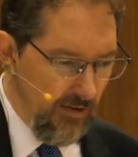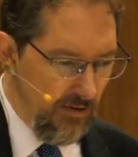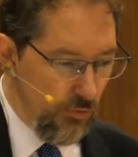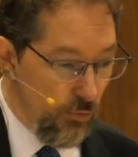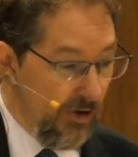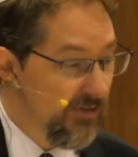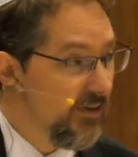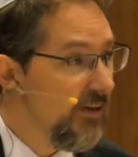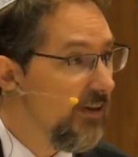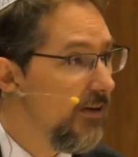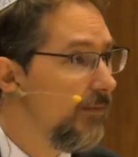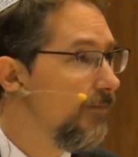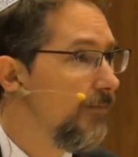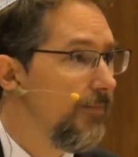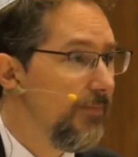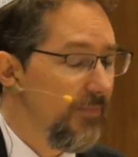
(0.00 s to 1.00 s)
It's risky,
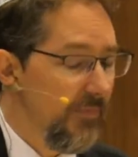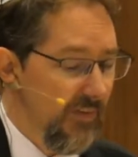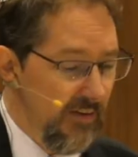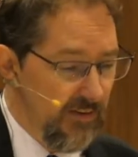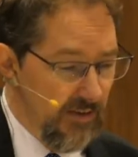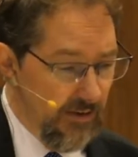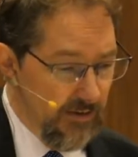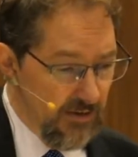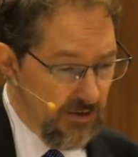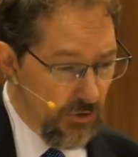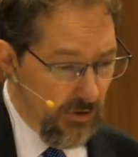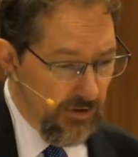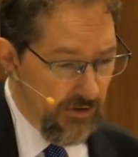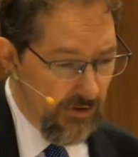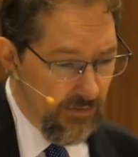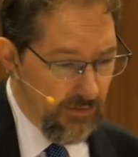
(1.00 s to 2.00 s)
it's
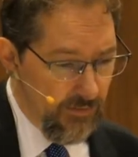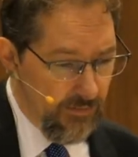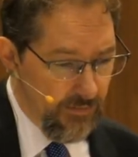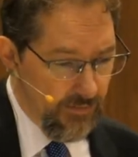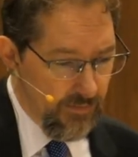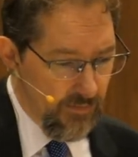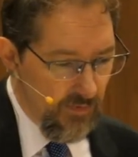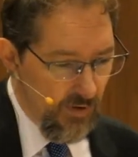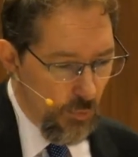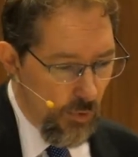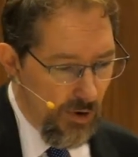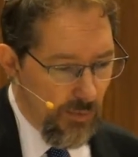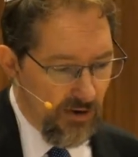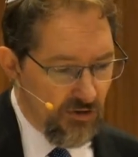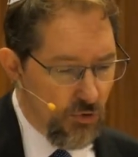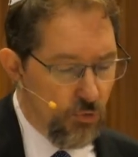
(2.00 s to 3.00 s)
uncertain.
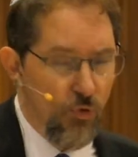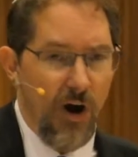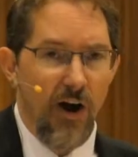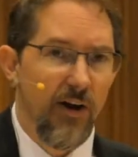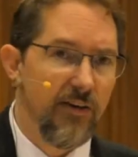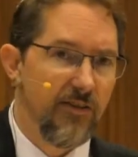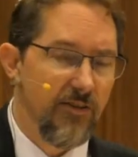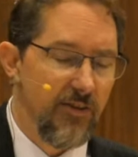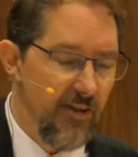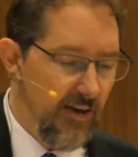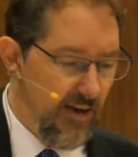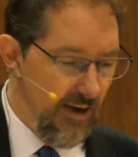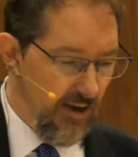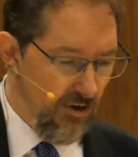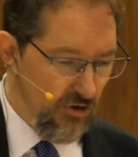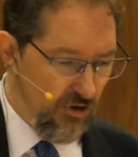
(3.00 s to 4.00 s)
We must rise to the
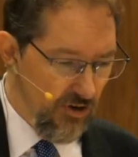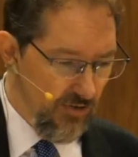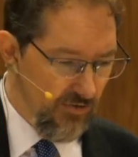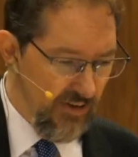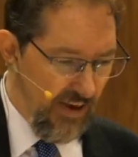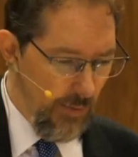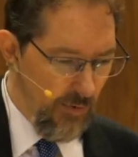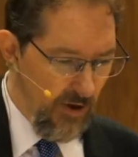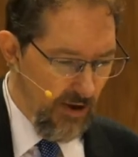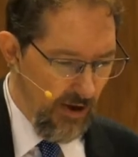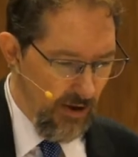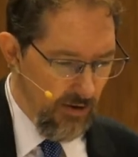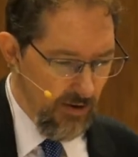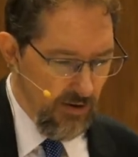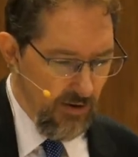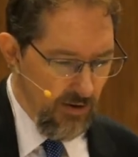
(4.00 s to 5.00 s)
occasion of taming
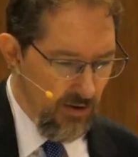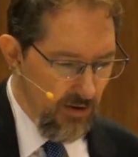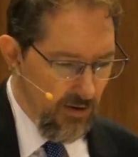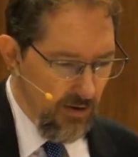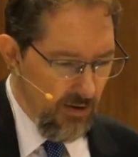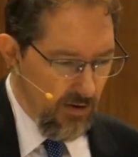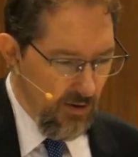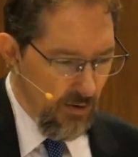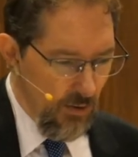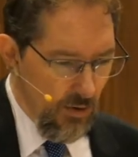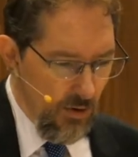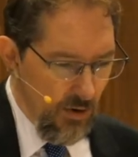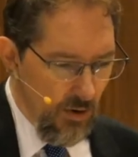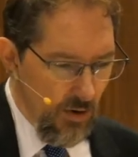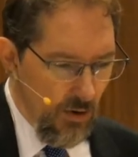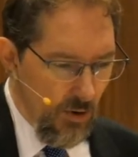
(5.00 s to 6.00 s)
it.
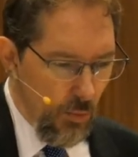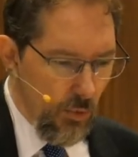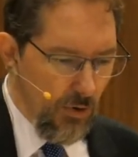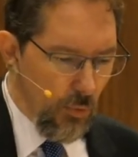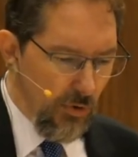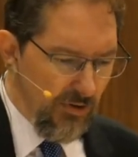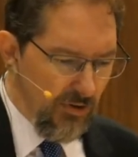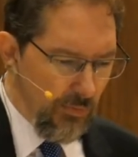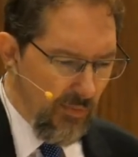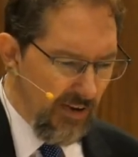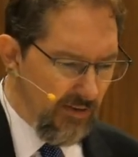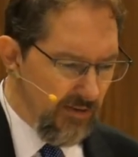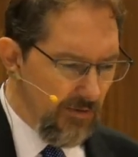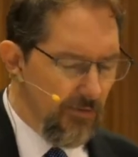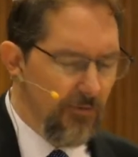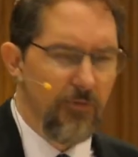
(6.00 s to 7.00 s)
What was
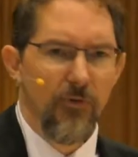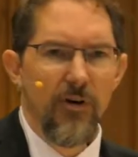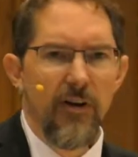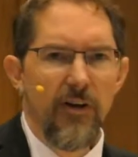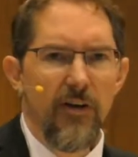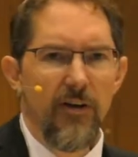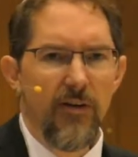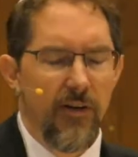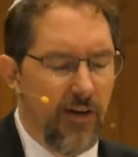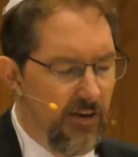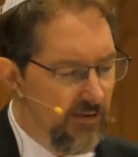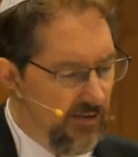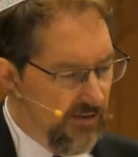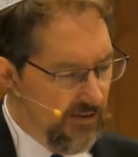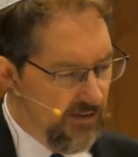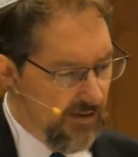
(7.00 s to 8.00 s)
meant to free
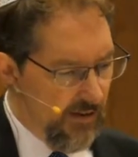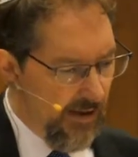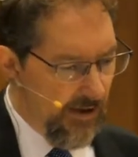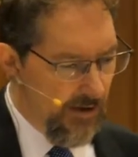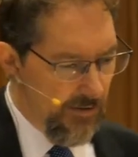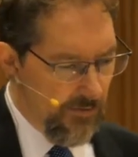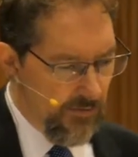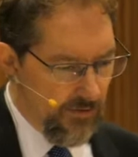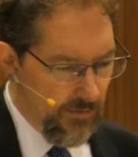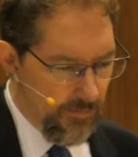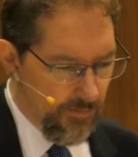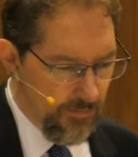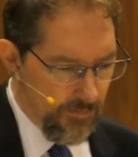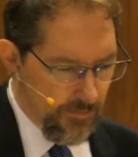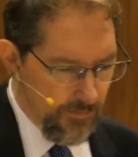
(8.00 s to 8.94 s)
has enslaved.